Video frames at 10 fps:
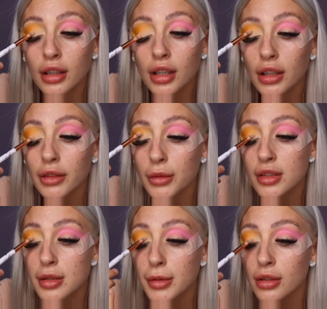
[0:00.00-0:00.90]
If it wants
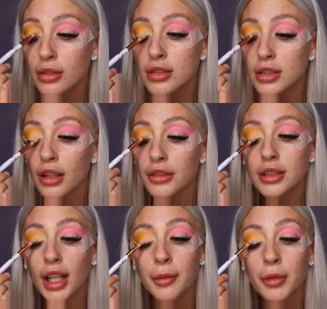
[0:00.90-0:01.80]
to be called soft
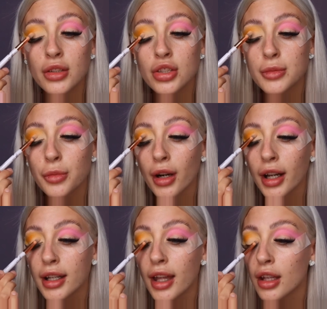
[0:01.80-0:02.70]
glam when she's bright
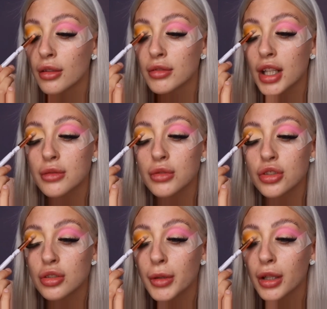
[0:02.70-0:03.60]
yellow, that's what
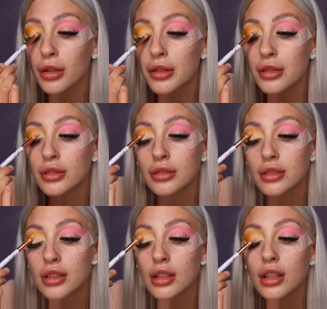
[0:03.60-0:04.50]
she'll be called.
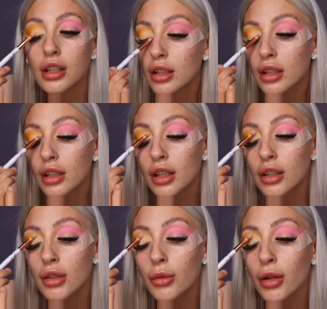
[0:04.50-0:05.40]
I don't
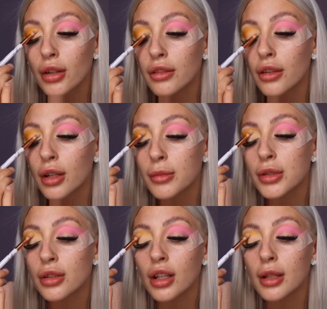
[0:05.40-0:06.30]
know what I'm
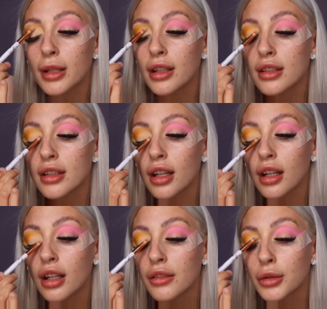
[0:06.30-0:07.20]
talking about. It's like
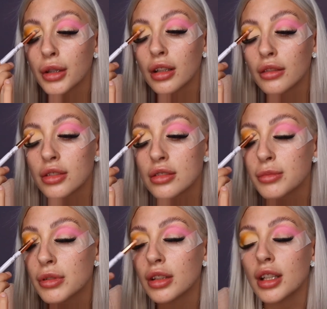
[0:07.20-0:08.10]
12:30. Just
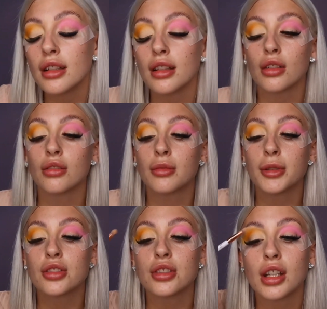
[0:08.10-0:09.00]
please ignore my
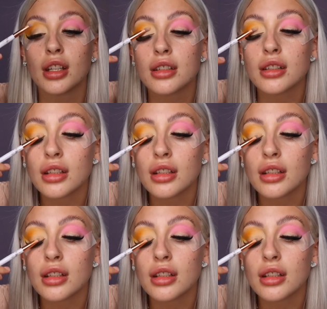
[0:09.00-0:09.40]
shit.